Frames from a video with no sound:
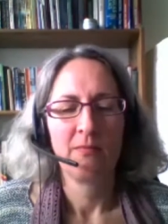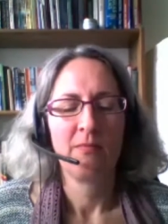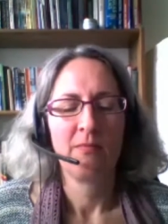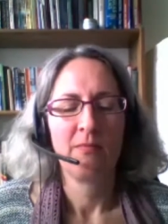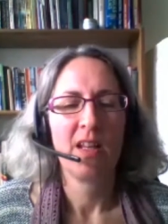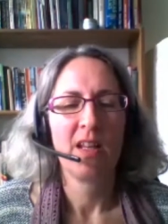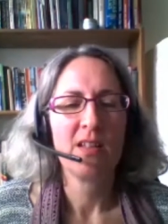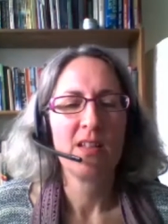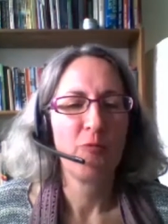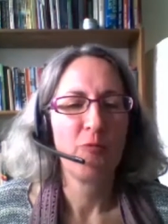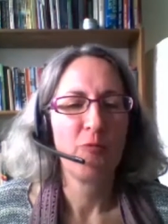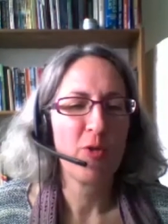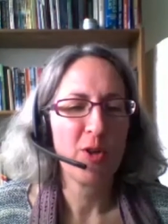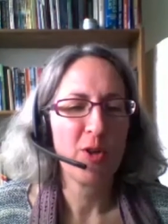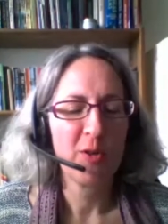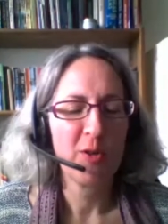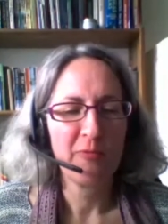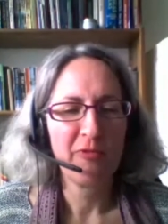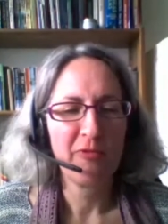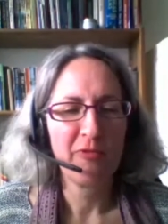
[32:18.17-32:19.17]
There's
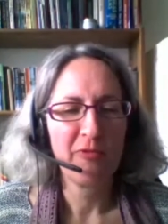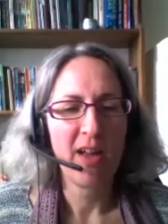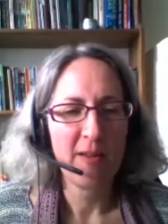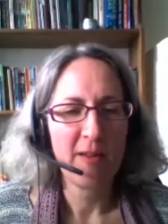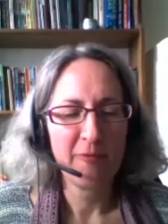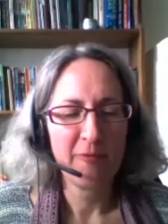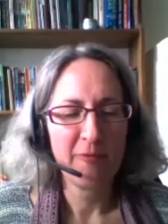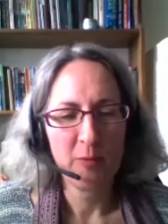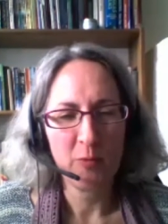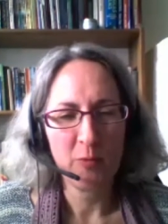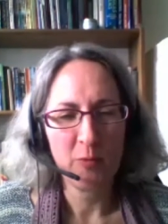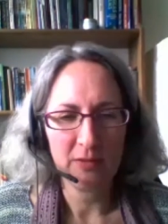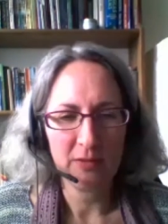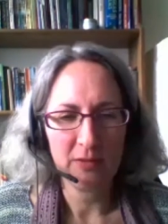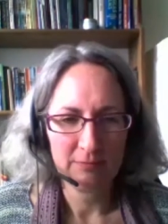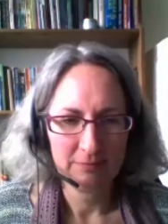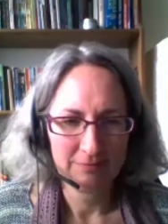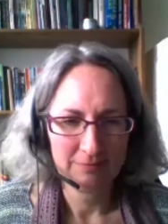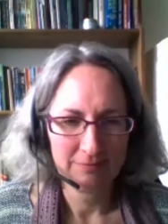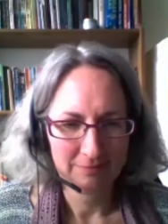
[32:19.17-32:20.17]
room for
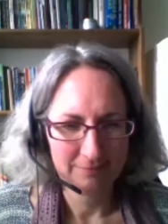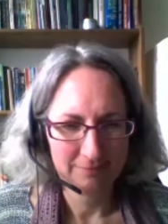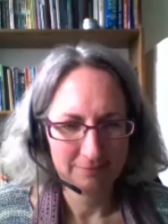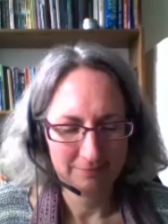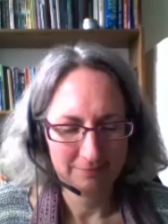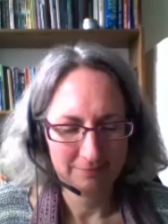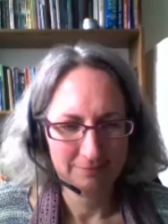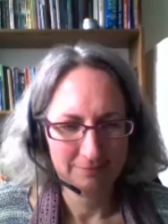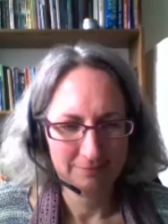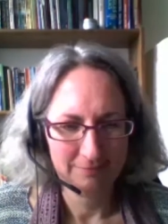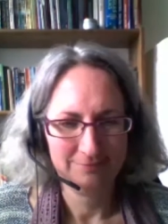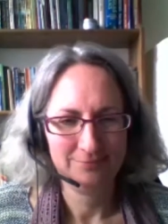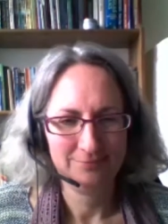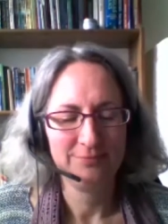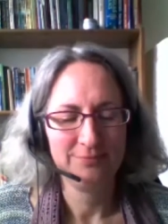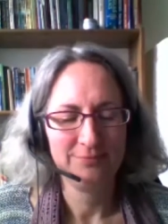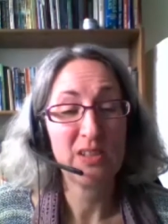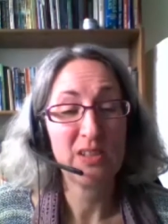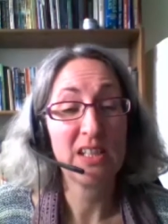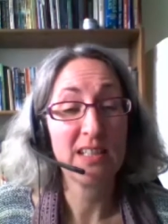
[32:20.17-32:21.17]
everyone,
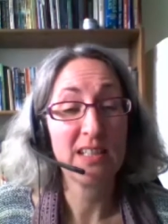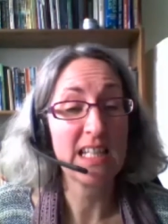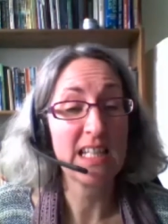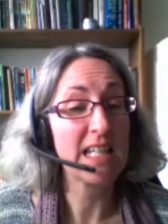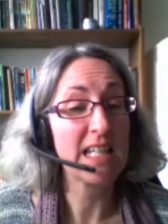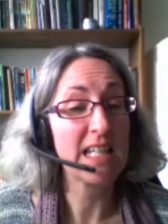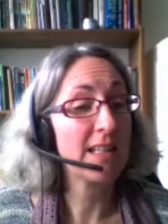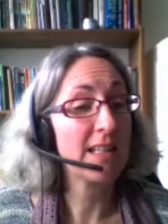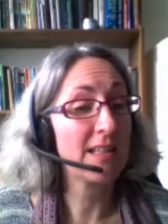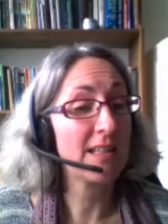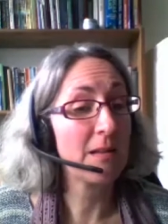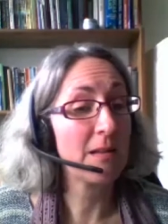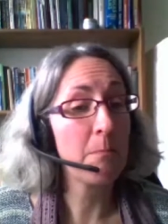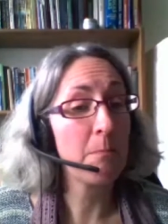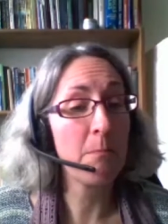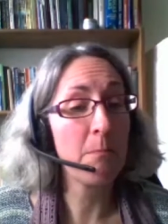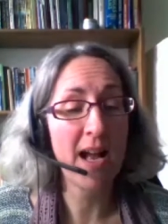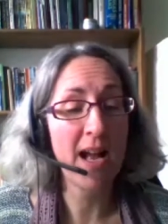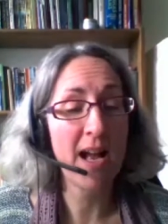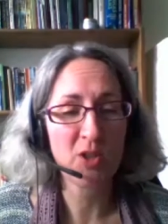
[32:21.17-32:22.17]
because this is a
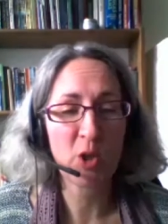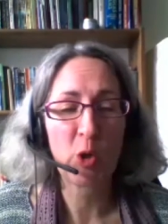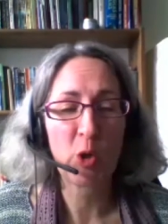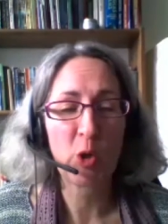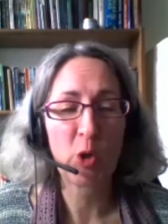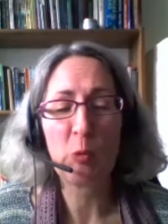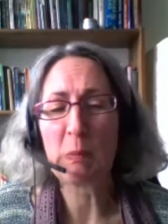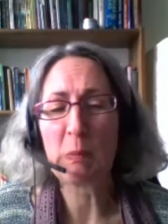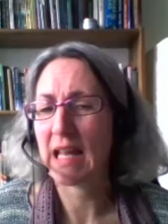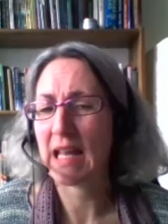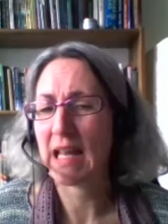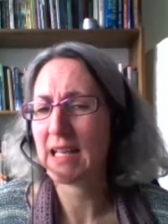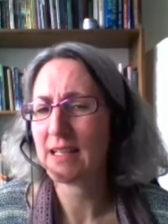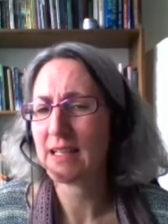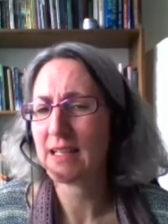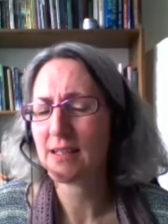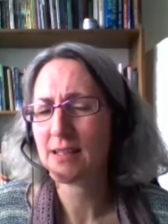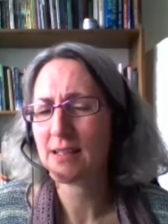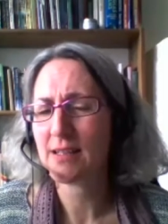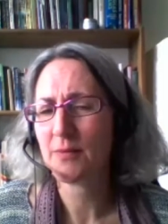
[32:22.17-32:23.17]
magical
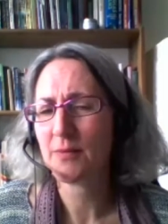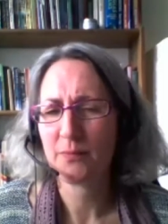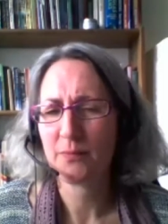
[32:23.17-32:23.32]
place.